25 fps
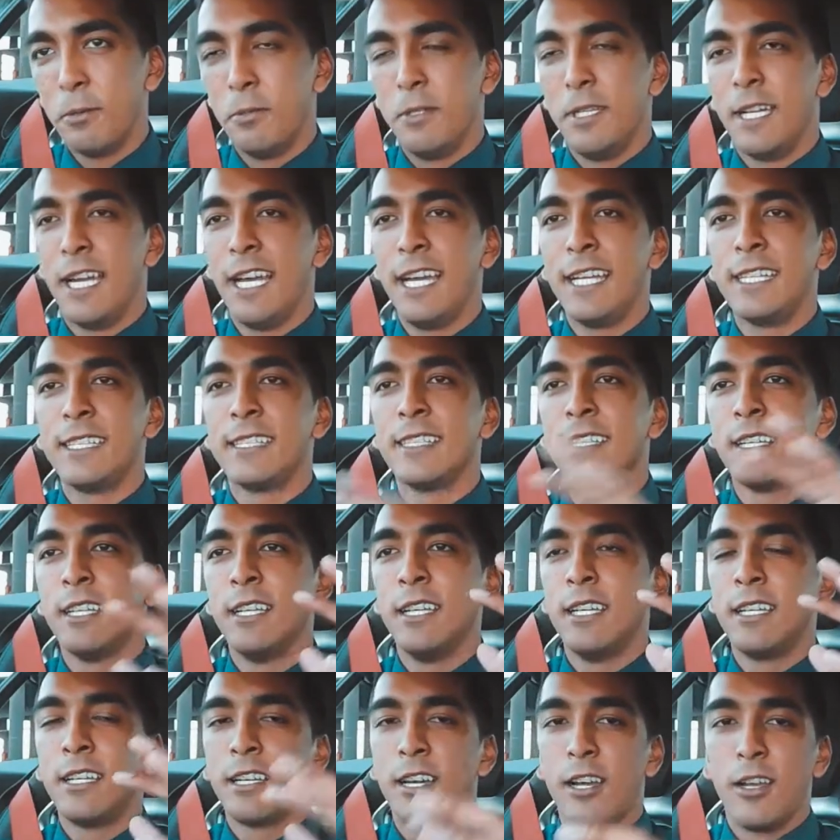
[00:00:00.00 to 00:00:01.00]
we're at,
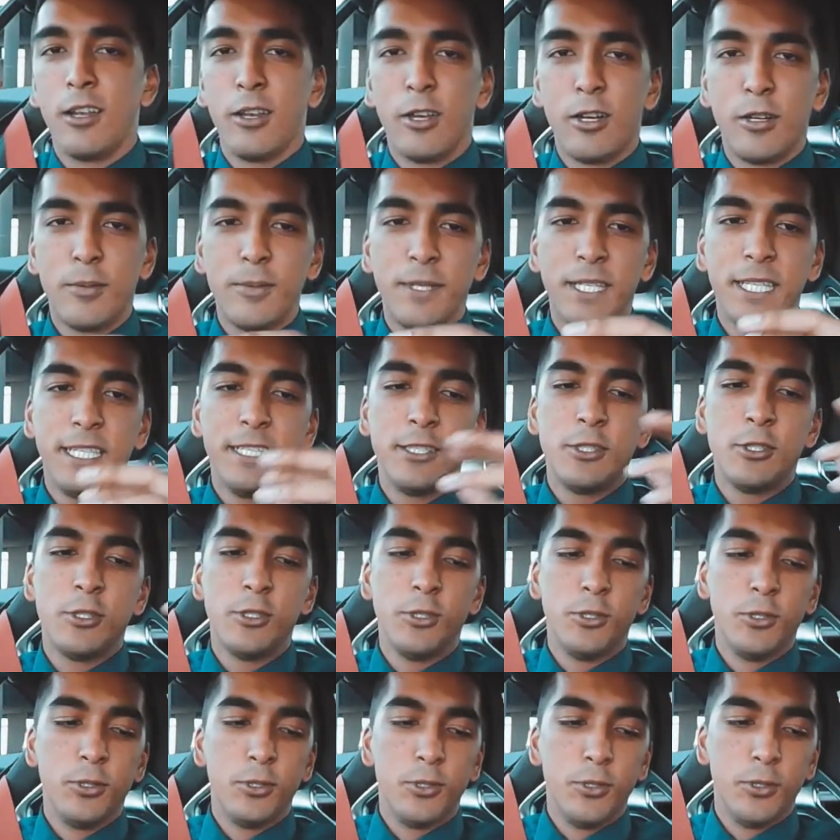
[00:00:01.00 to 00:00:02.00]
Kailami,
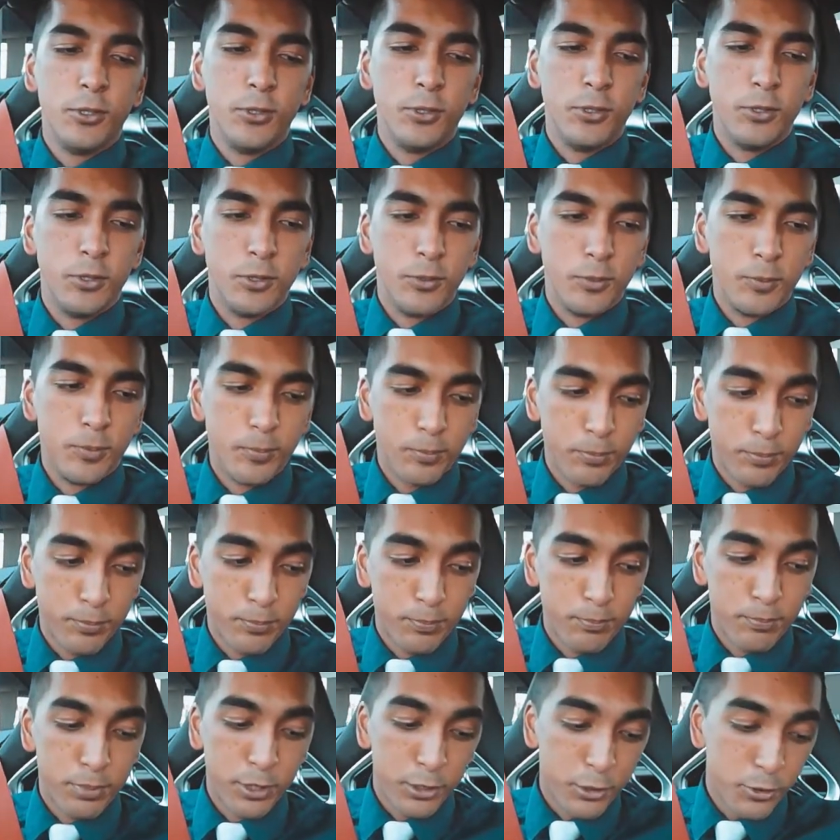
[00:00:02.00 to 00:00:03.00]

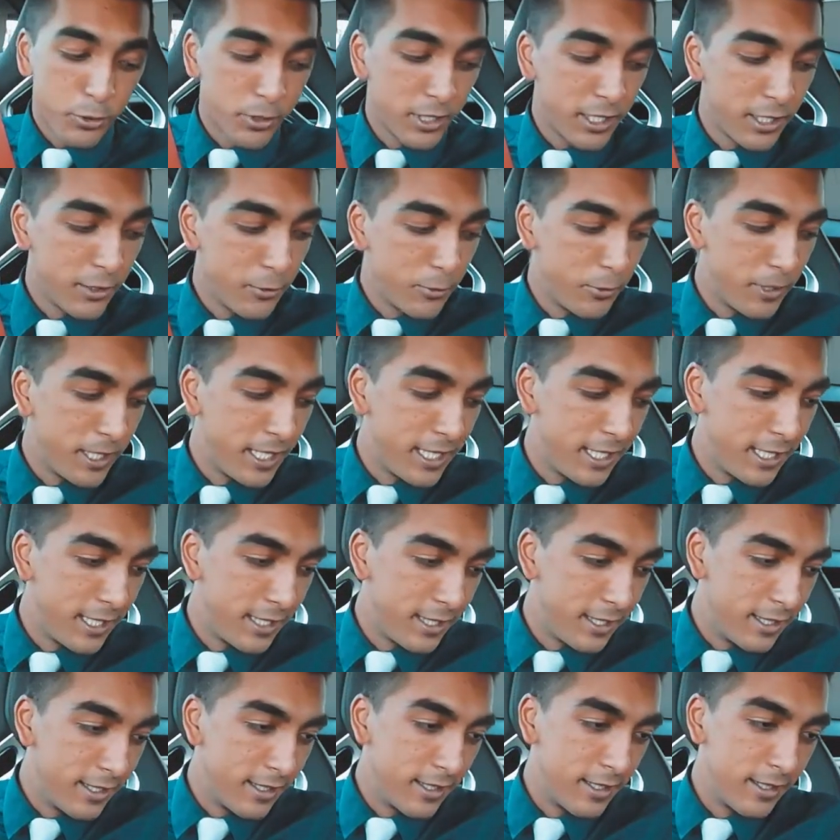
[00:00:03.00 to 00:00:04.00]
to Pretoria, where
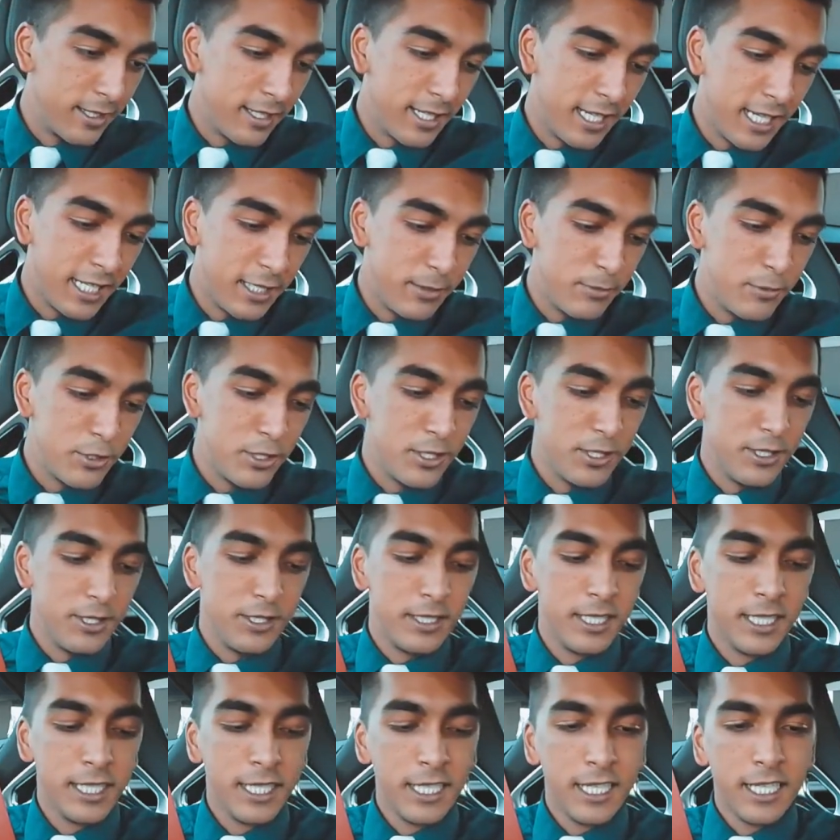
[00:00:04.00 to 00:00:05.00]
the
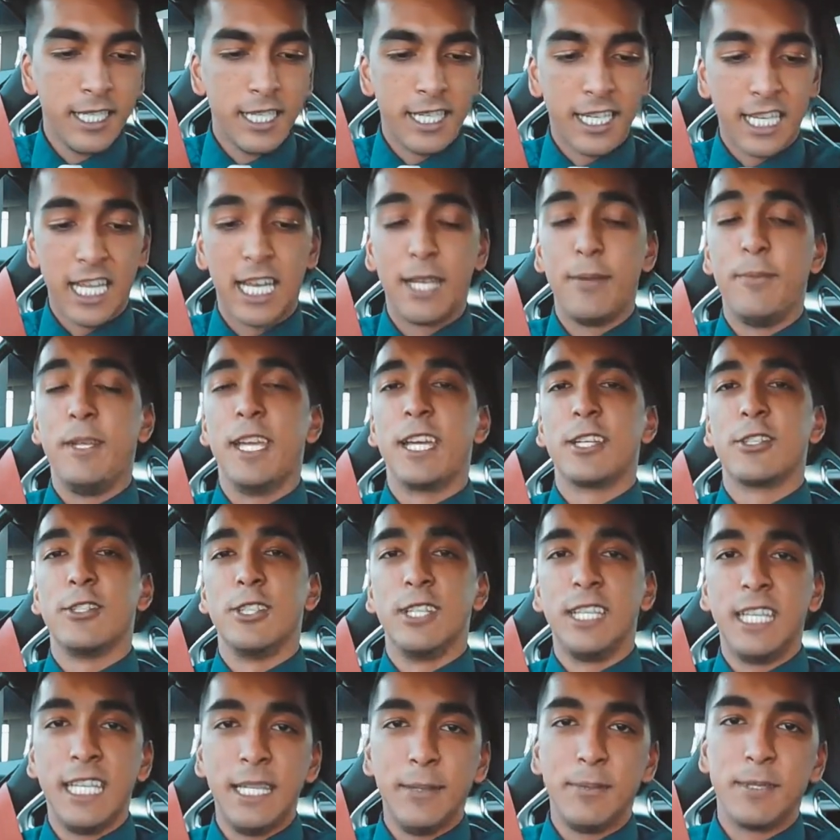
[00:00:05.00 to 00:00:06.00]
AMG Academy
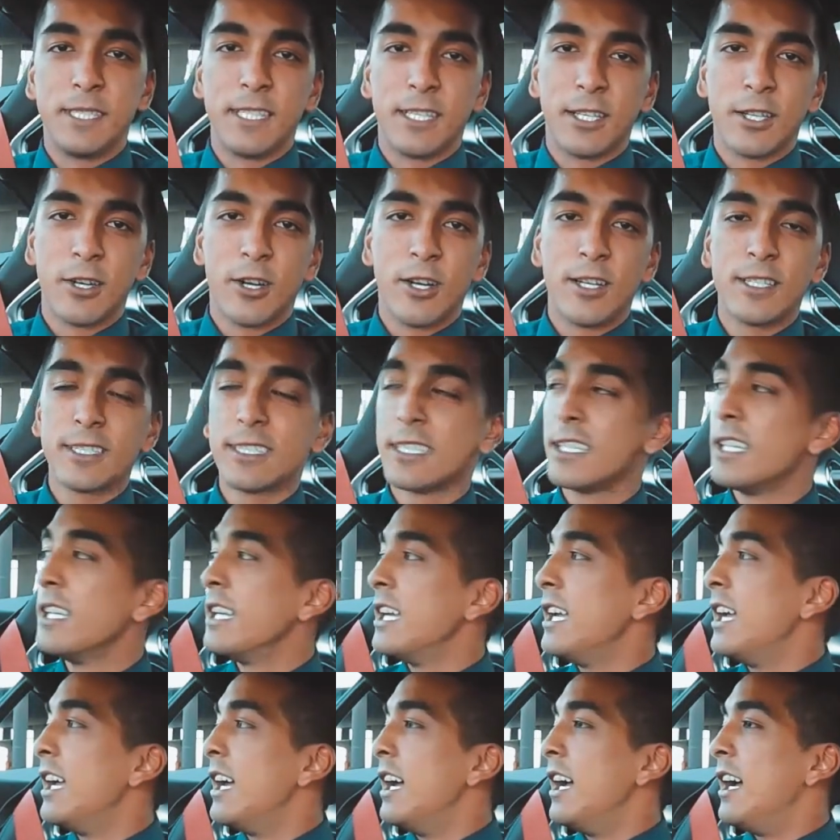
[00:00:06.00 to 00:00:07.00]
actually keeps their cars.
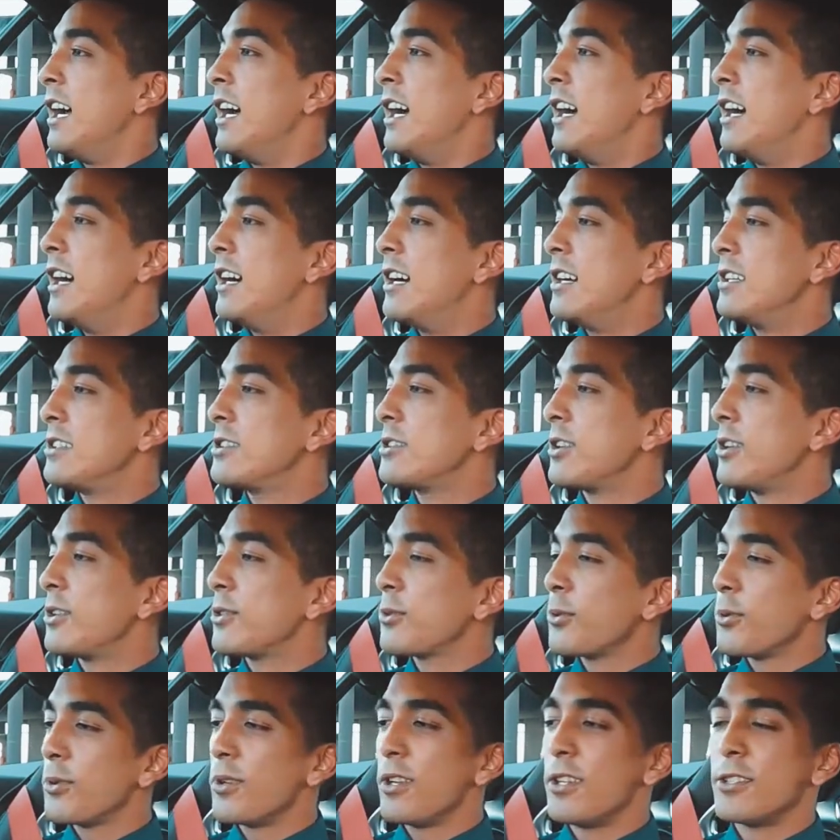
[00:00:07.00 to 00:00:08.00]
So I
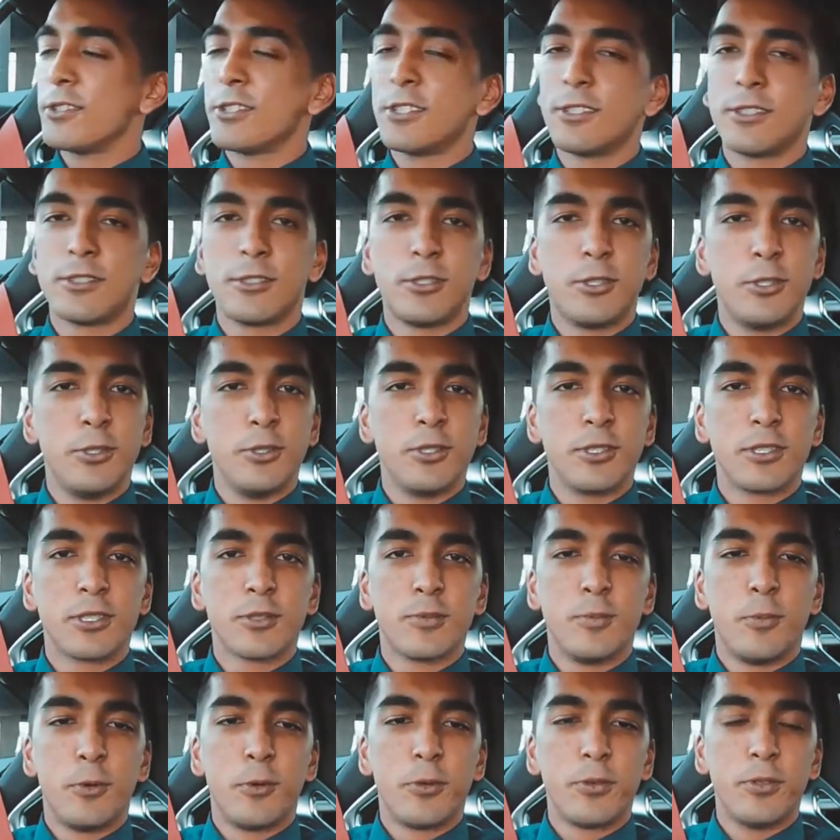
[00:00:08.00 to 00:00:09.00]
thought I'll just shoot a
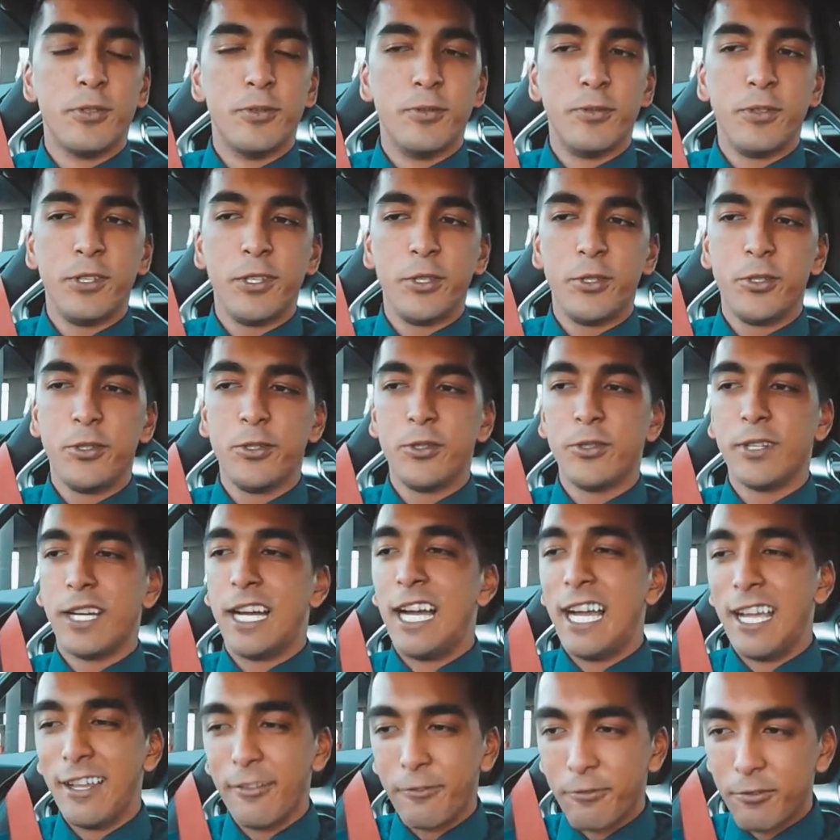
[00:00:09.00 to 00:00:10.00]
small review.
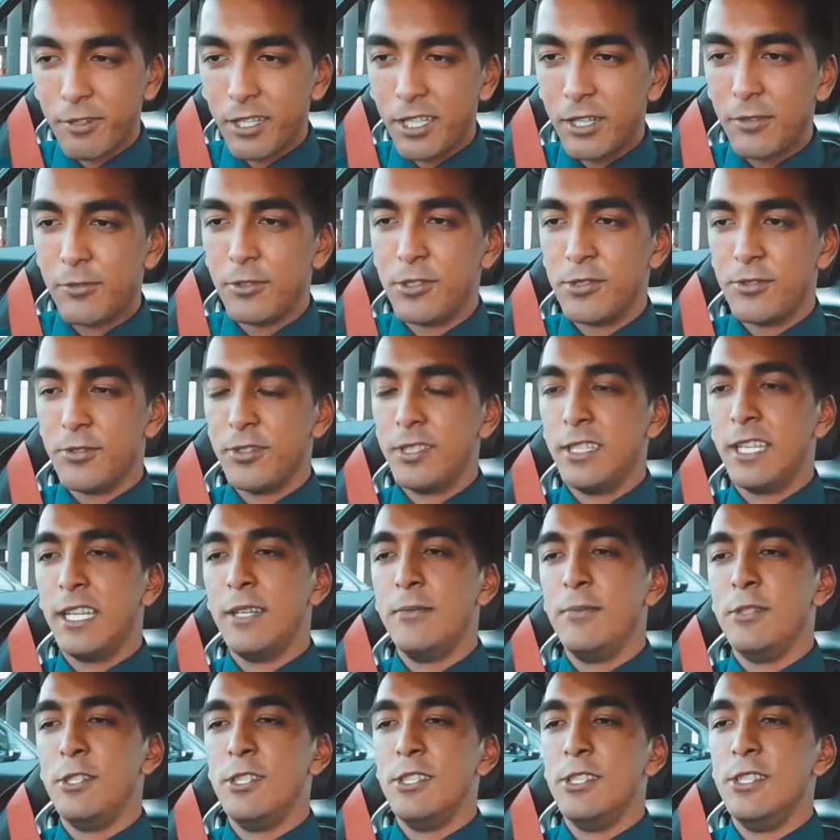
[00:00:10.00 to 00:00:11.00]
I've never driven
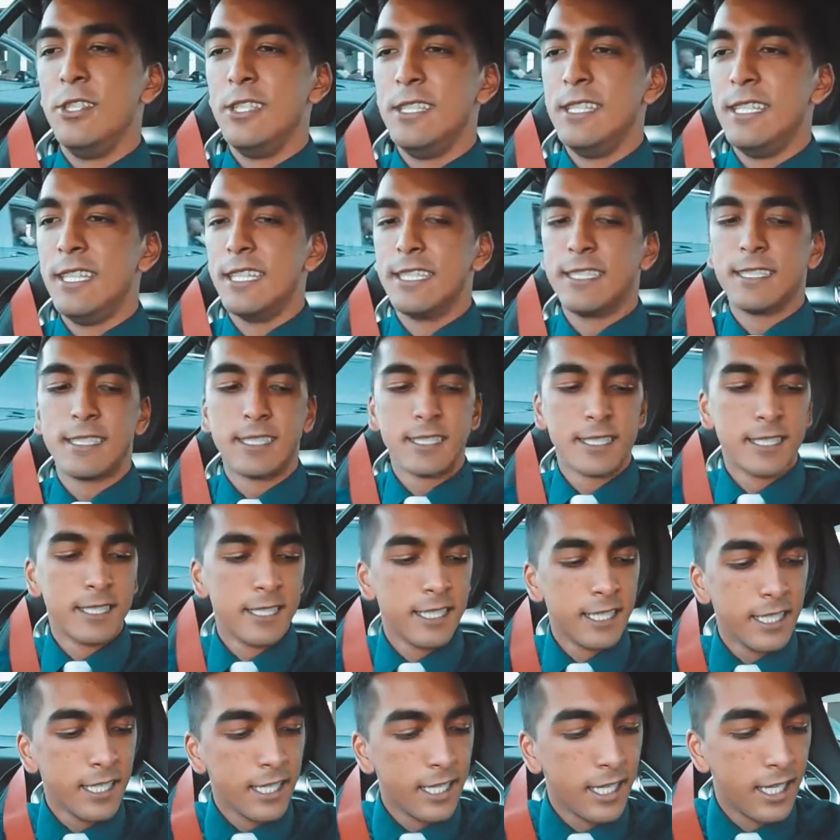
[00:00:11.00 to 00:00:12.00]
an AMG GTS.
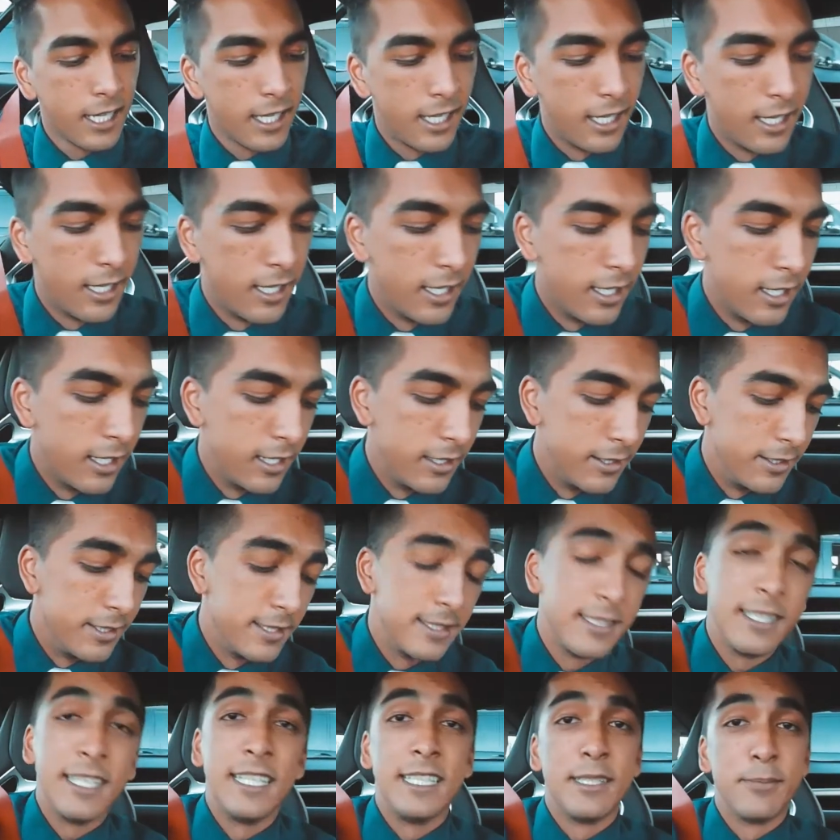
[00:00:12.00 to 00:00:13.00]

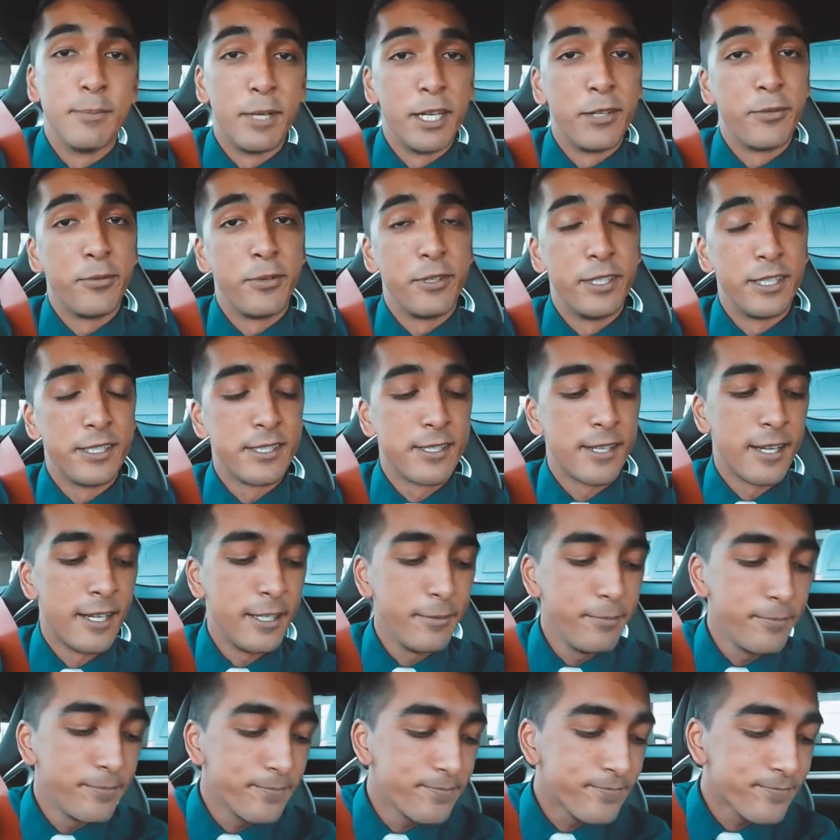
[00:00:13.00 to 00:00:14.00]
This is my first
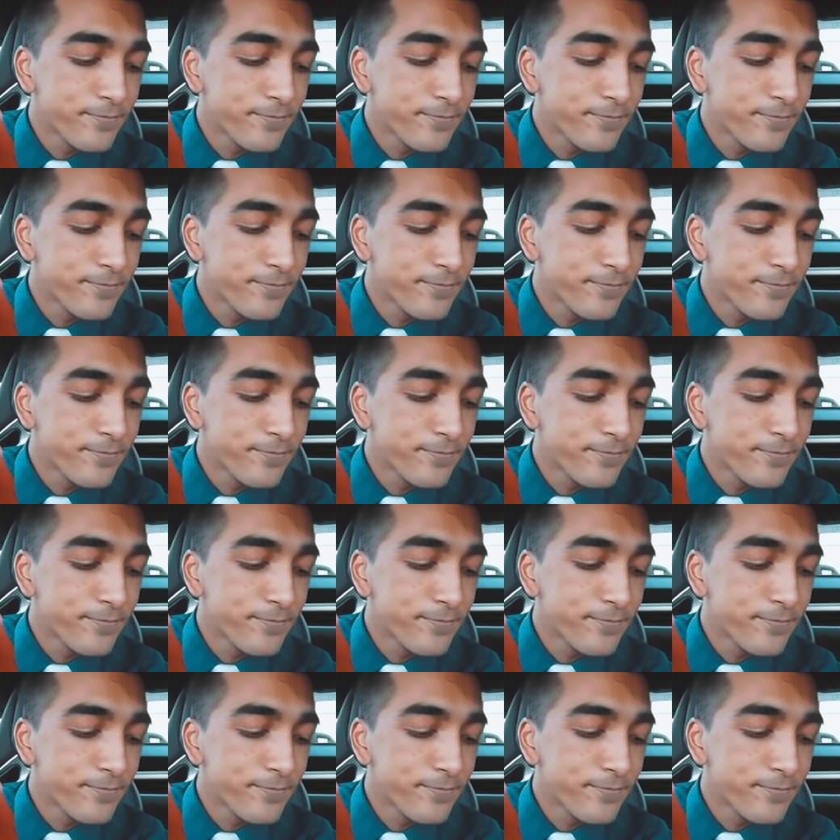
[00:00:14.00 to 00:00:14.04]
time,